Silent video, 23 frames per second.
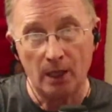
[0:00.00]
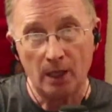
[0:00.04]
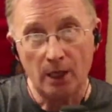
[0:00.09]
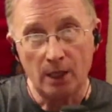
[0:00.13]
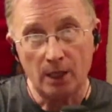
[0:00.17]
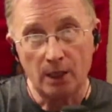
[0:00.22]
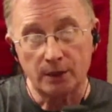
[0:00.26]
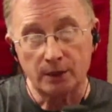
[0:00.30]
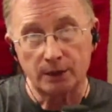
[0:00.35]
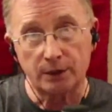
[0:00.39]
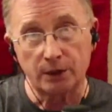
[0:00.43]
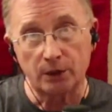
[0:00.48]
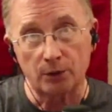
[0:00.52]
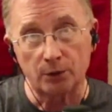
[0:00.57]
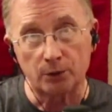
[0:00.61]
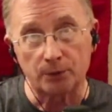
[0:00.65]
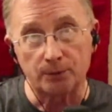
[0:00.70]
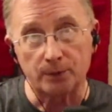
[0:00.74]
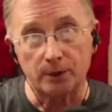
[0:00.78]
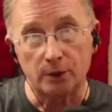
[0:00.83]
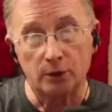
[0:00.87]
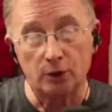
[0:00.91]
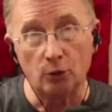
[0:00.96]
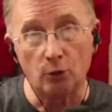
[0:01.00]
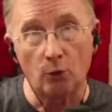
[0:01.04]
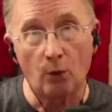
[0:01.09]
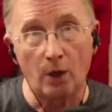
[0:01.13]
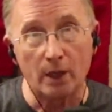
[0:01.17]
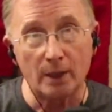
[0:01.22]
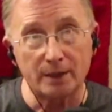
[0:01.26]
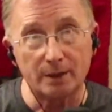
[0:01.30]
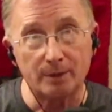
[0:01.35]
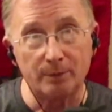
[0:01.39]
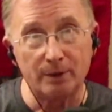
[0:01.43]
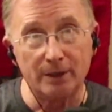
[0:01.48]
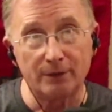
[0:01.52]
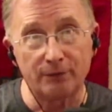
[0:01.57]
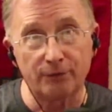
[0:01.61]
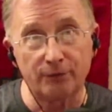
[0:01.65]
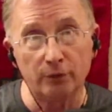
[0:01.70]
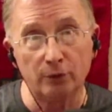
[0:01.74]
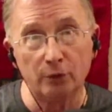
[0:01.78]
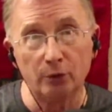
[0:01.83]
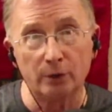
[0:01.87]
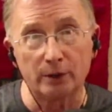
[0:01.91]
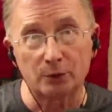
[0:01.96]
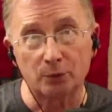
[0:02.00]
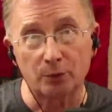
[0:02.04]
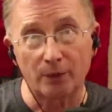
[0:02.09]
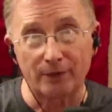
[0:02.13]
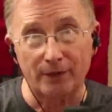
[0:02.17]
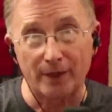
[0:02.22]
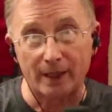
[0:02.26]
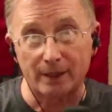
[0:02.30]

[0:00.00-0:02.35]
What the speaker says: So you want to be fluent with that.